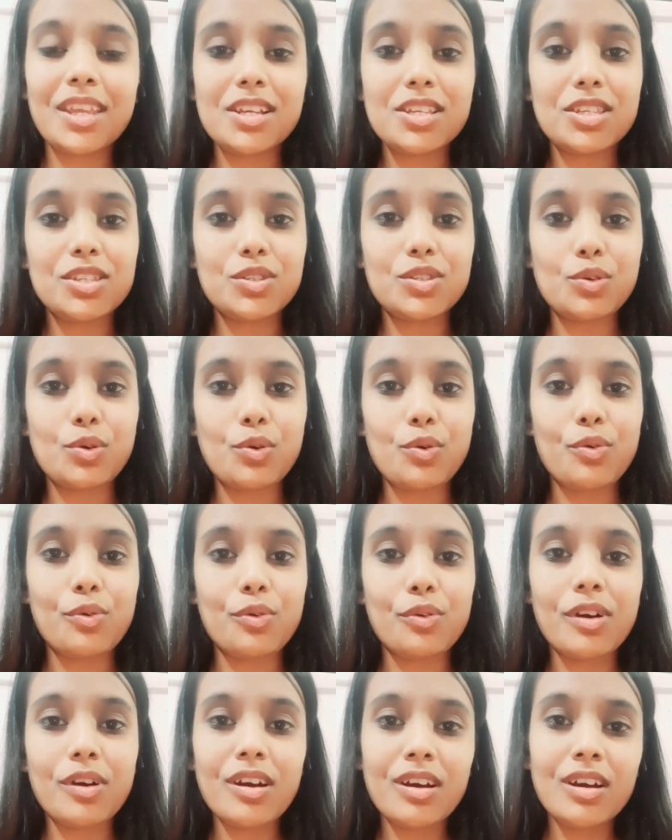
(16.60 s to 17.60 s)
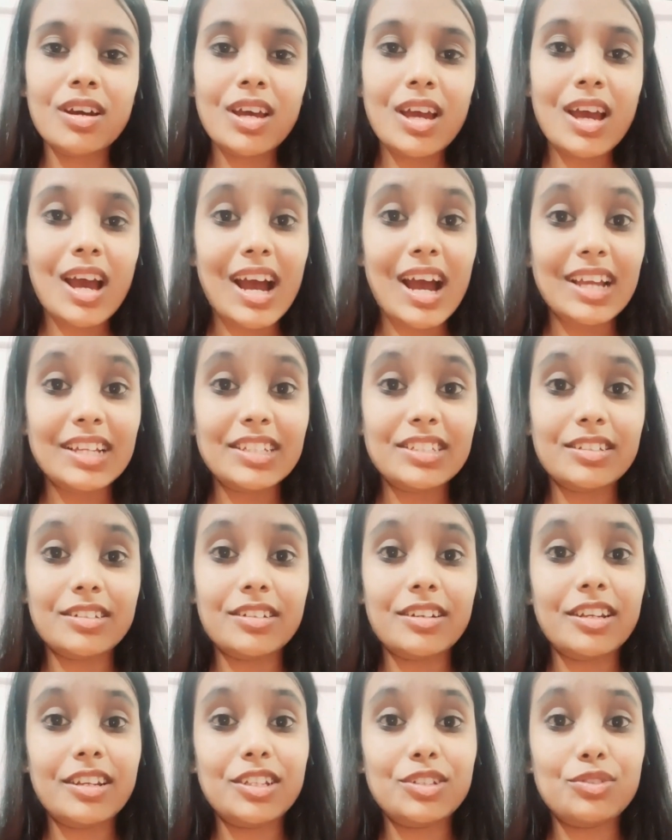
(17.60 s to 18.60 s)
So, I
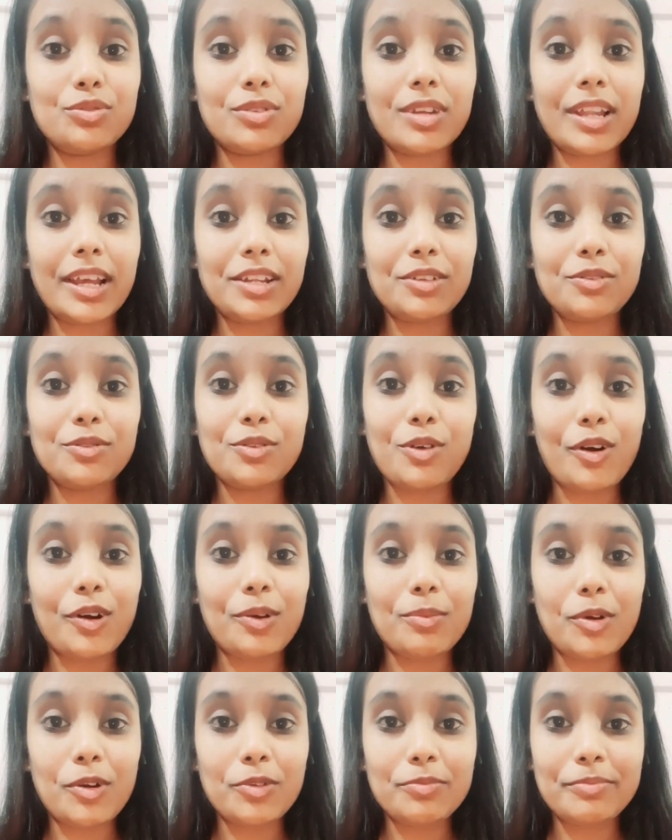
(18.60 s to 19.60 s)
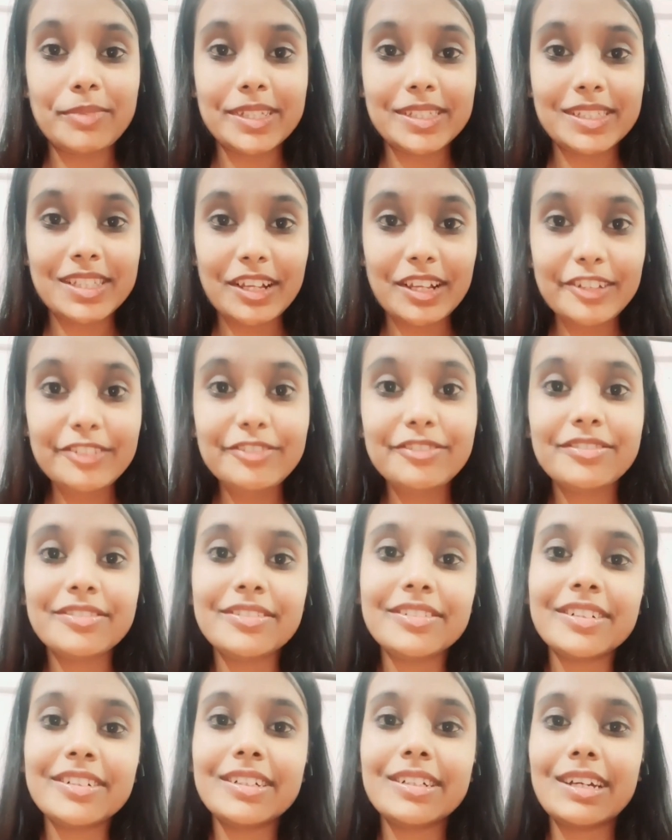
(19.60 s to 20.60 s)
generally don't like to talk about myself,
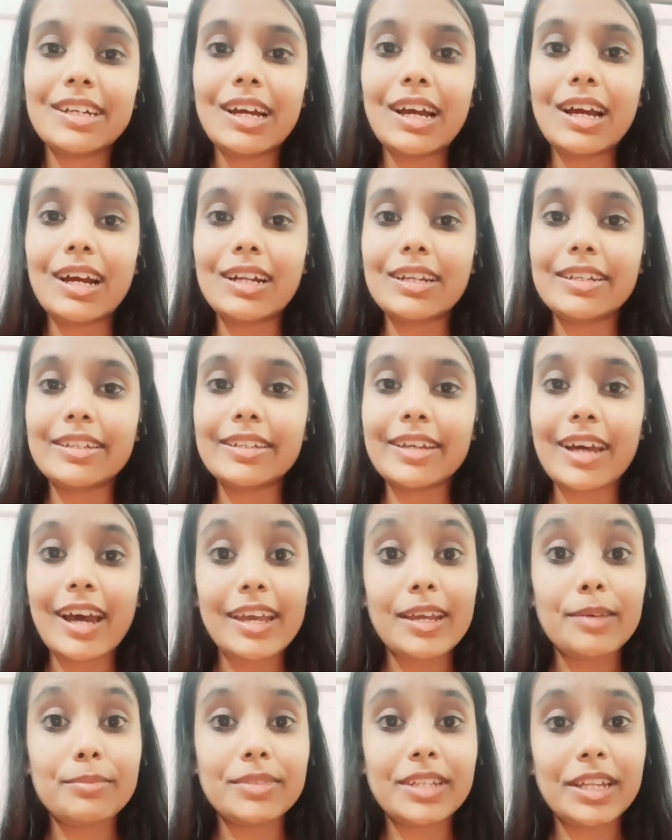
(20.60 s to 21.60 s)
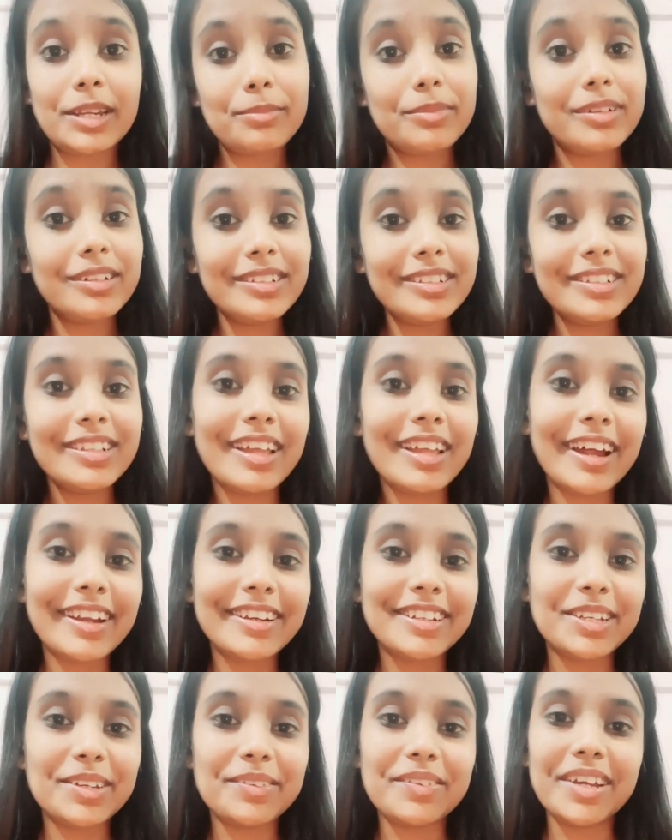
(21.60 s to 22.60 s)
and I am terrible
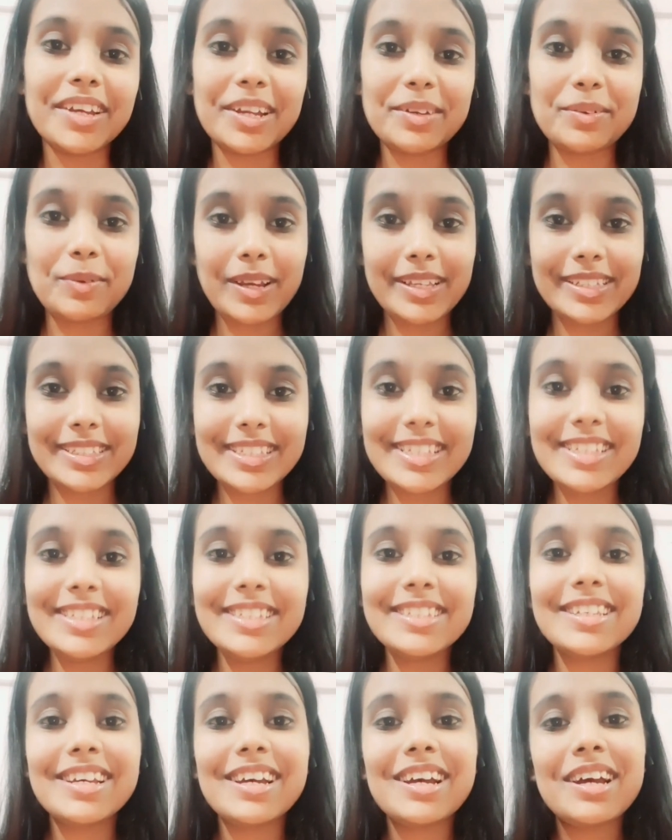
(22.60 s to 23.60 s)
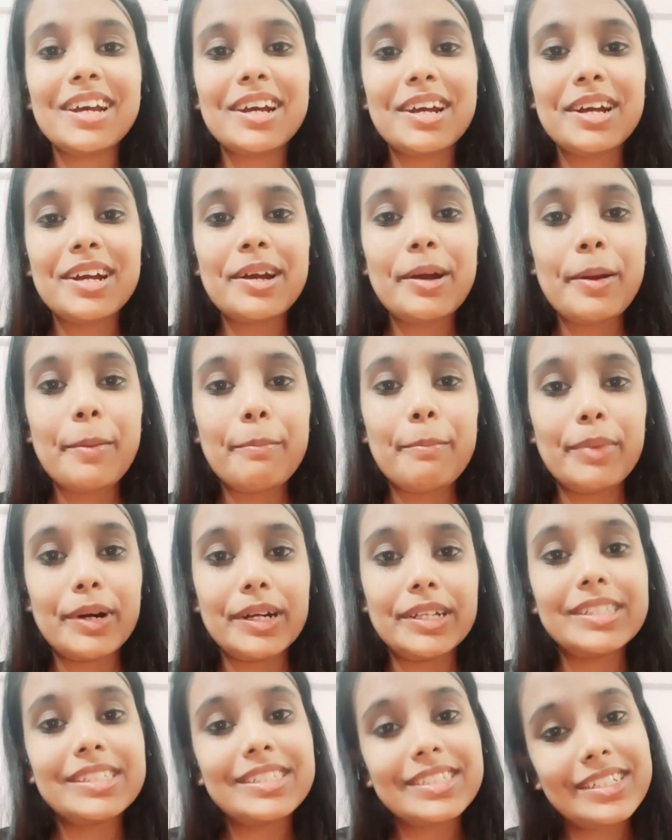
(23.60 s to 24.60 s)
at giving advices.
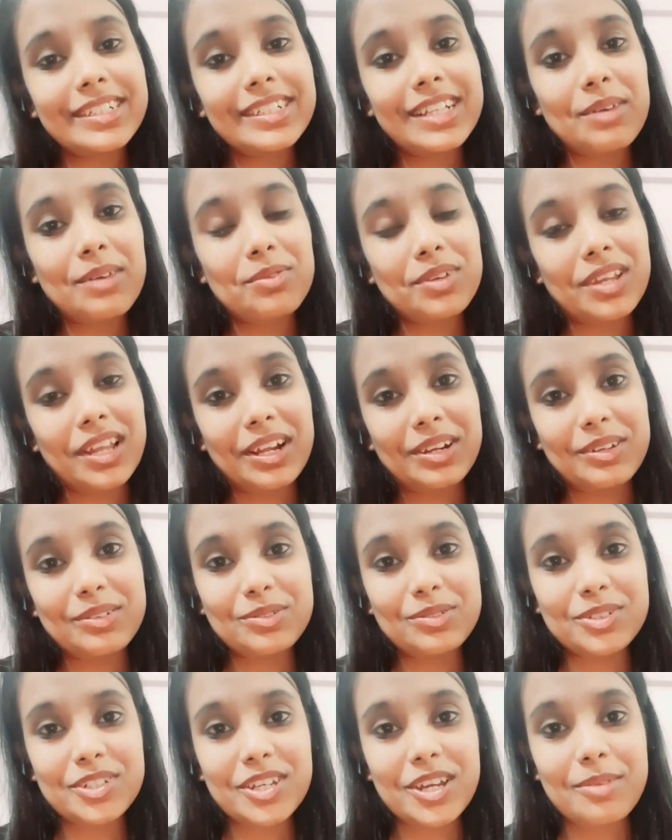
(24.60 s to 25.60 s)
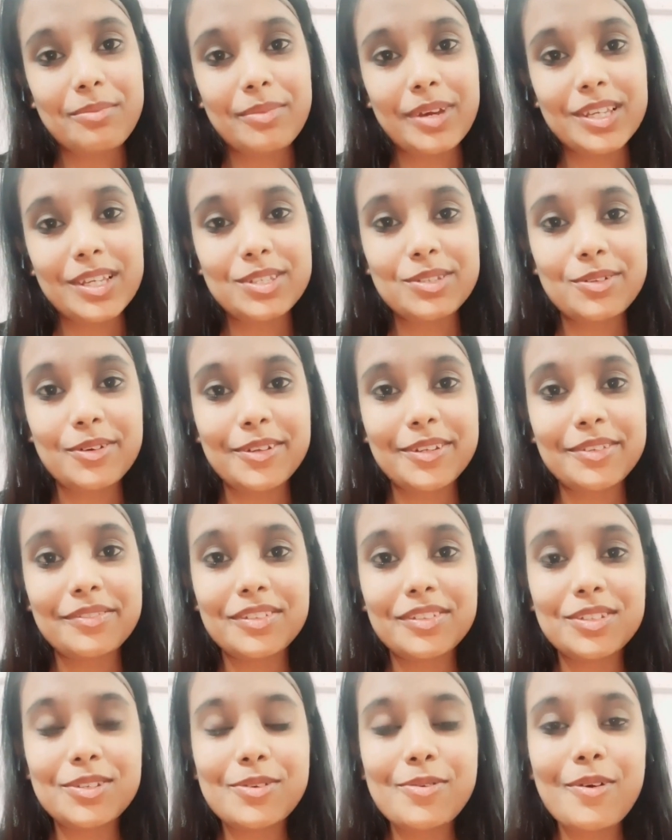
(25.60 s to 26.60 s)
But still, I would like to share my story
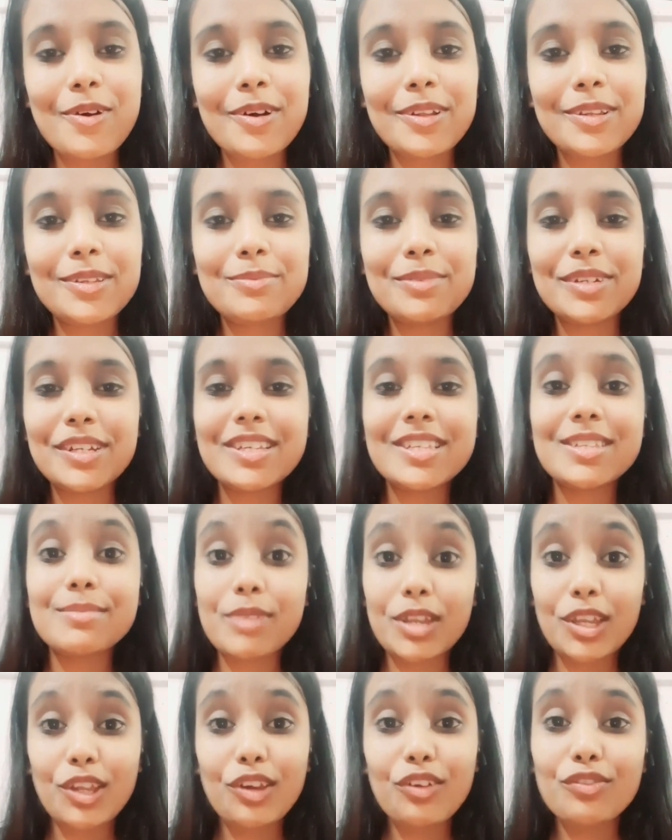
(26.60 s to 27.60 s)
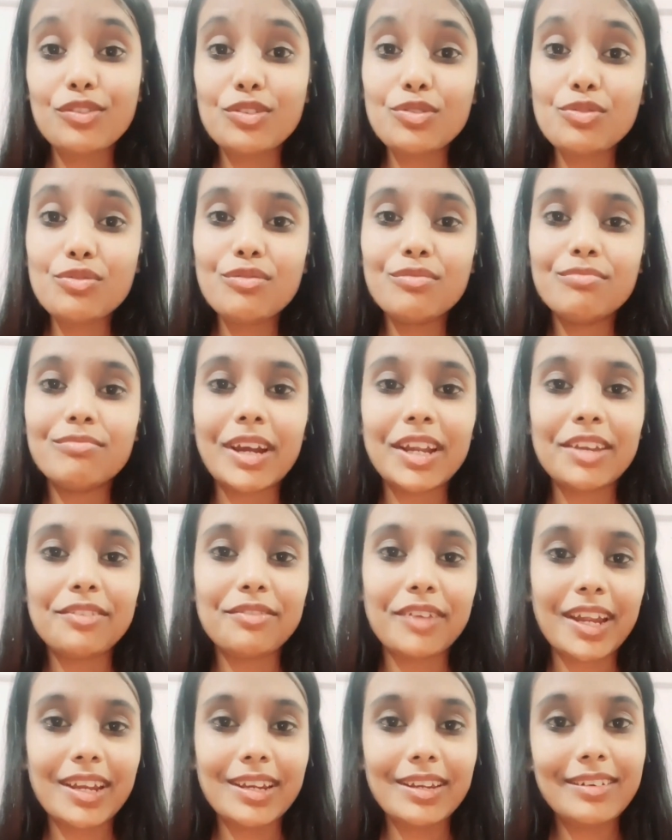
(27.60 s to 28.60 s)
with you all because many of you might
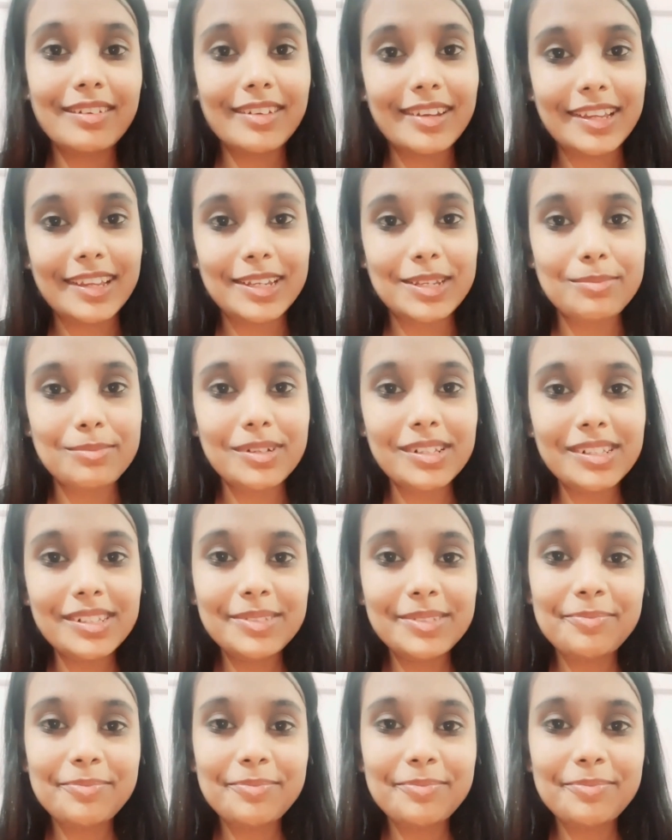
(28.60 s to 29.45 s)
find it relatable.